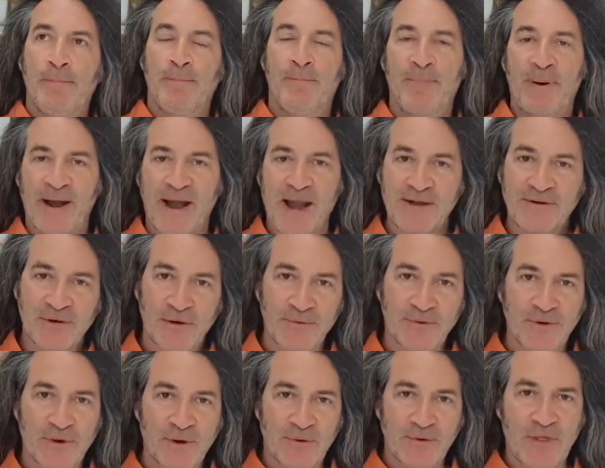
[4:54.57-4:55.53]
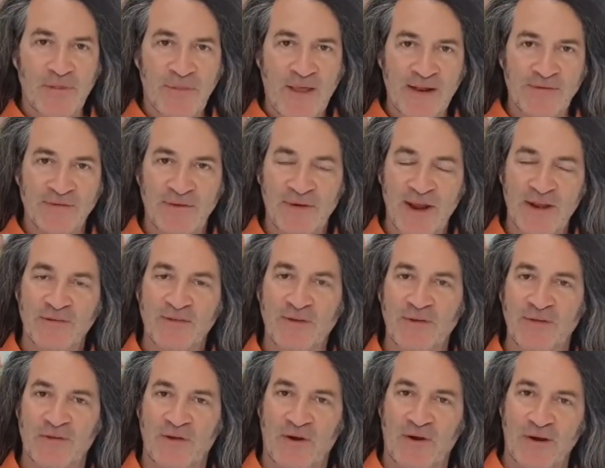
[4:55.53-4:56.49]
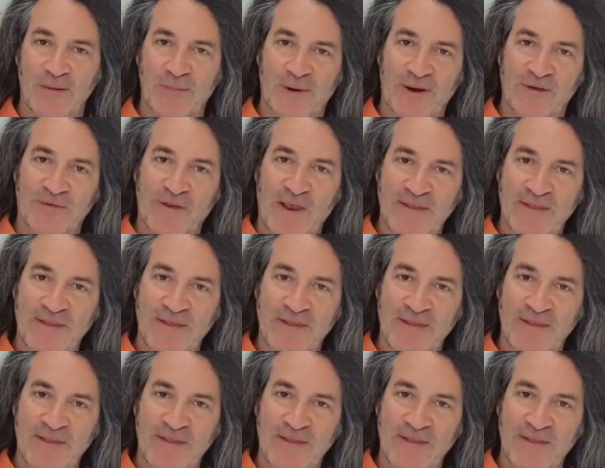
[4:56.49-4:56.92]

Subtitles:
but I don't know that that's necessary because